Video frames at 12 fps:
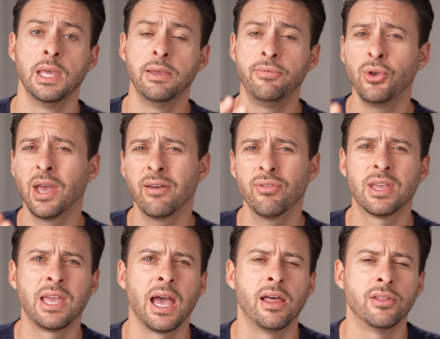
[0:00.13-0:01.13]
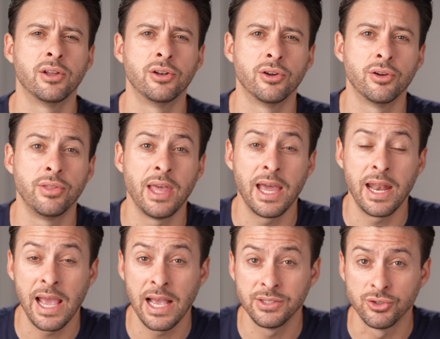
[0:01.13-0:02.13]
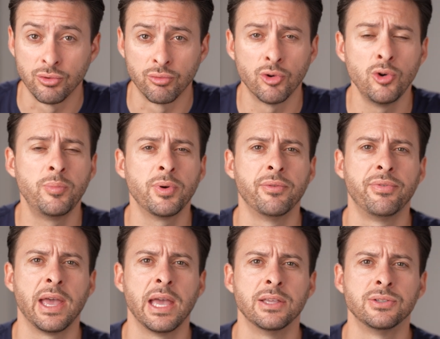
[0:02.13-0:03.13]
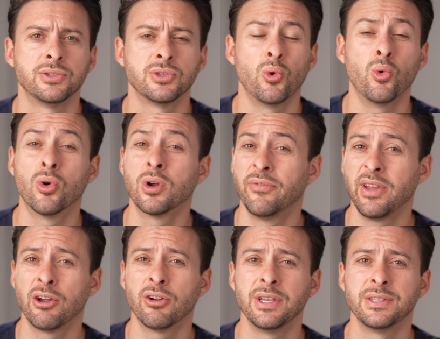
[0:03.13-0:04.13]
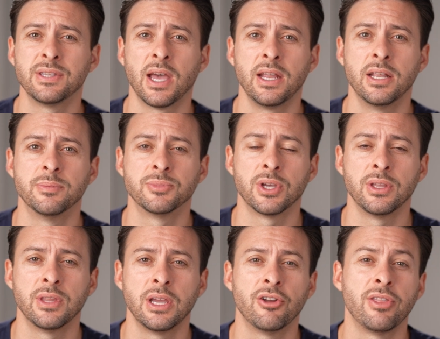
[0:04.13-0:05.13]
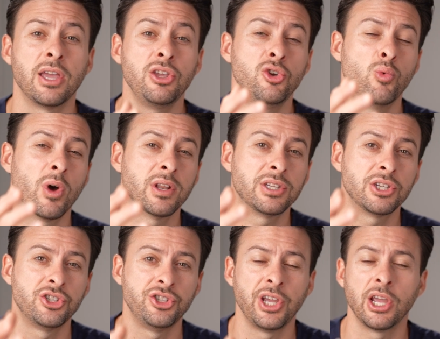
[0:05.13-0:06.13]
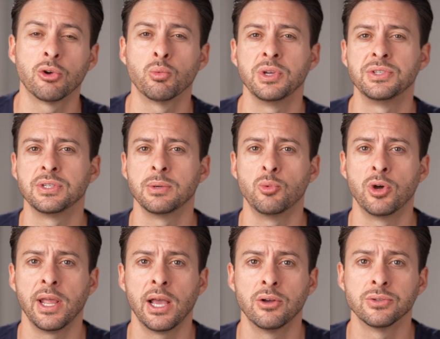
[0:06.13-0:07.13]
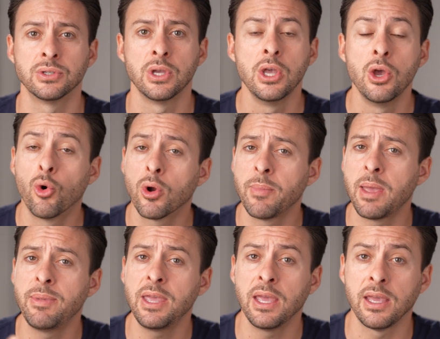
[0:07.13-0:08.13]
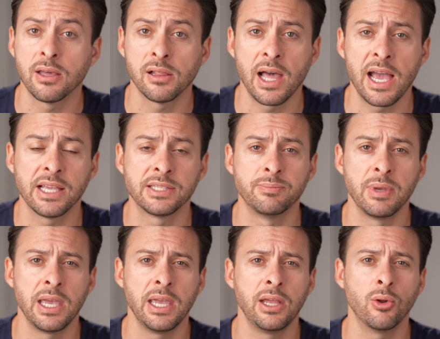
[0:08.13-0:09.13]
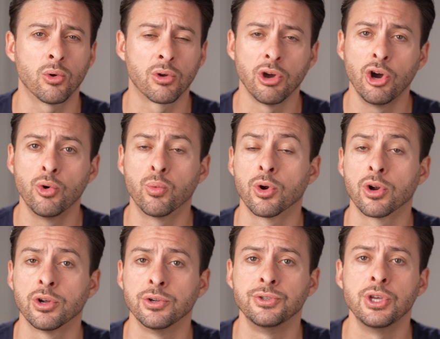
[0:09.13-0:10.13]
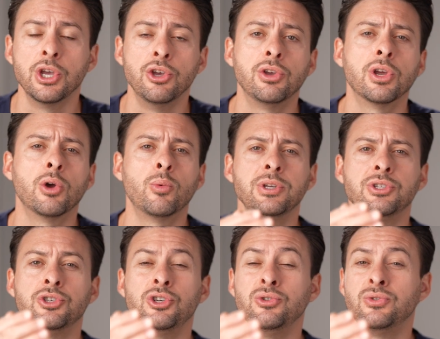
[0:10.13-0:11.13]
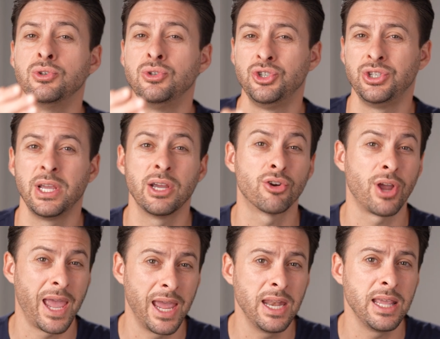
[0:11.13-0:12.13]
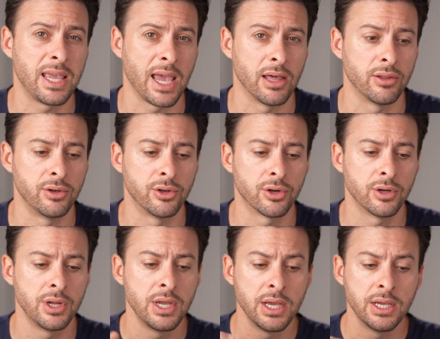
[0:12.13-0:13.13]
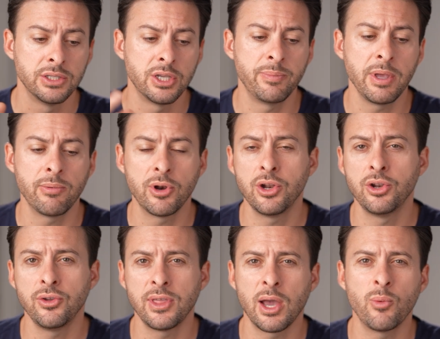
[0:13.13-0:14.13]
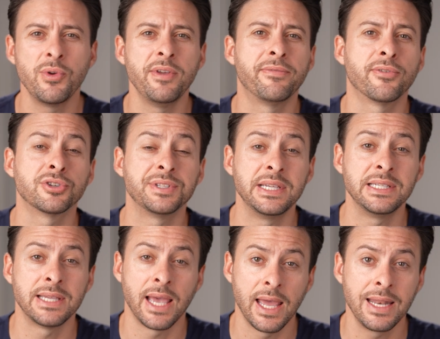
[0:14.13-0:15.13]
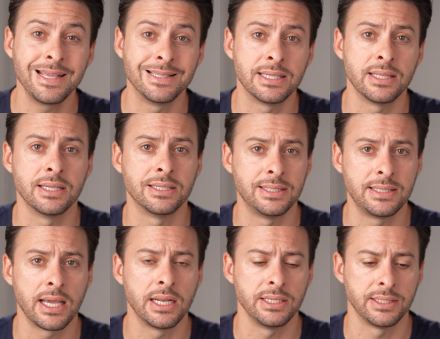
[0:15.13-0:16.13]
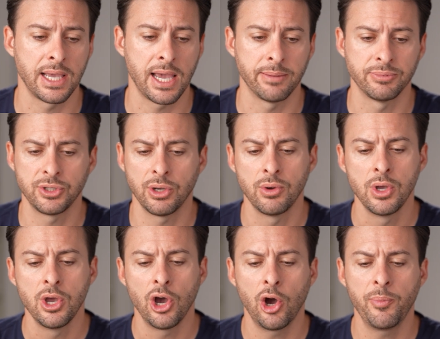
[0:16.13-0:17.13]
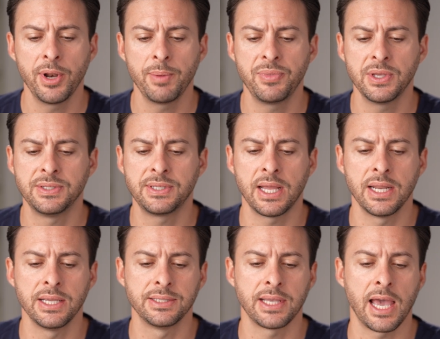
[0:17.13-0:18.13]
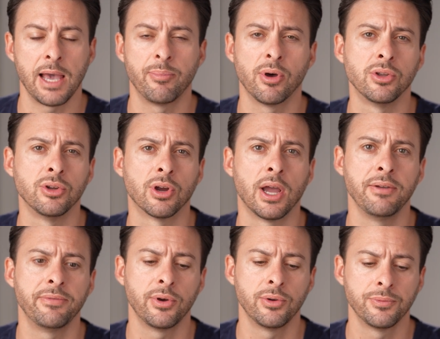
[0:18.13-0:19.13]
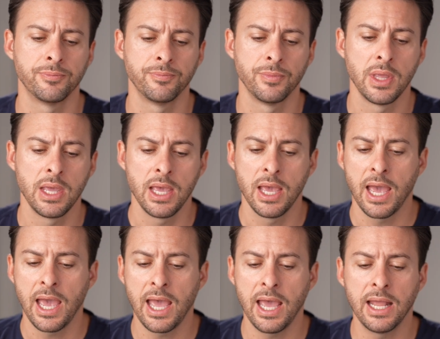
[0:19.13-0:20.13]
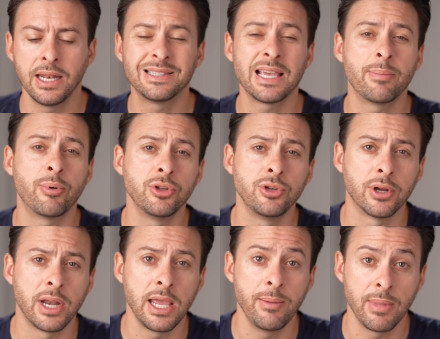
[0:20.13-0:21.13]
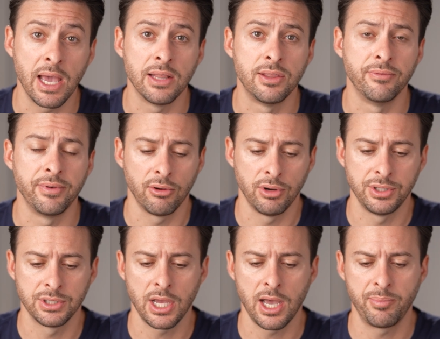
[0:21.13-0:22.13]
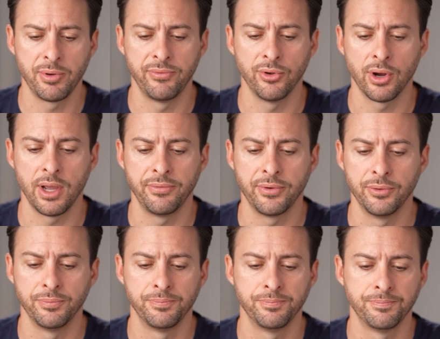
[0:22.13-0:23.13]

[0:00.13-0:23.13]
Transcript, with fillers: If you have a calendar that has group events or various items on there that you want to share with someone else, or maybe a classmate or coworkers, you can always choose to share any calendar. To be able to do that, we first need to head into the settings app. So open up the settings app on your iPhone and tap on your name at the very top of your iPhone.